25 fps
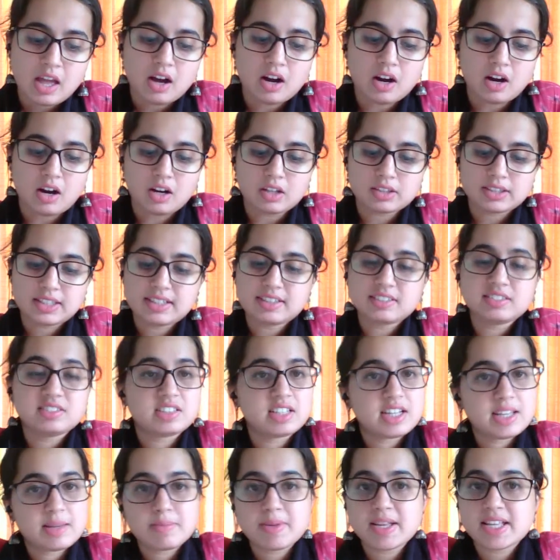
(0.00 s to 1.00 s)
there are
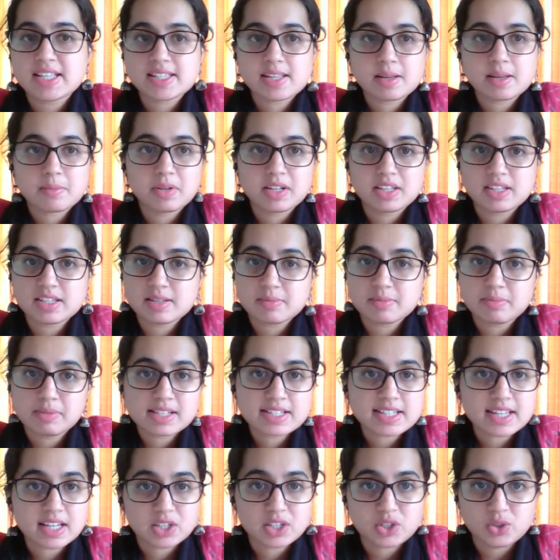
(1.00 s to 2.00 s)
three basic
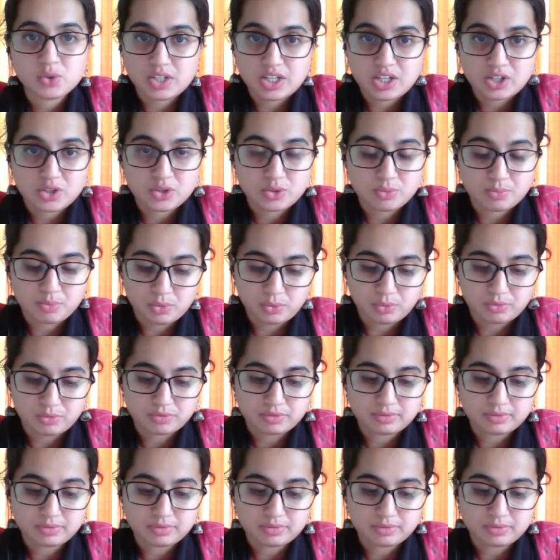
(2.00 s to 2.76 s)
principles that you need to prove: